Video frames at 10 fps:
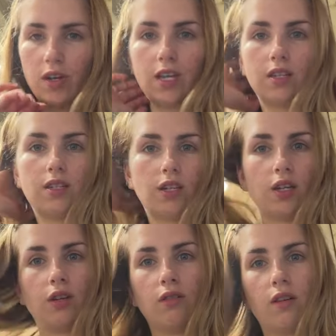
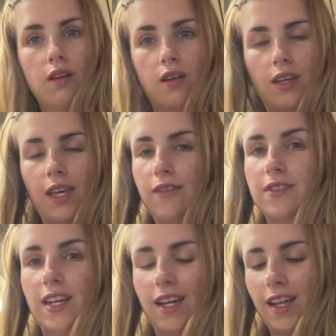into
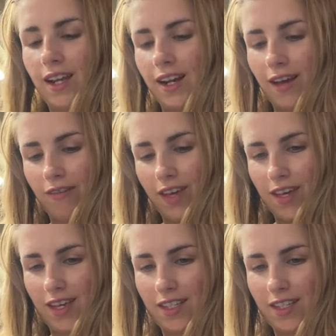gifting and I love it.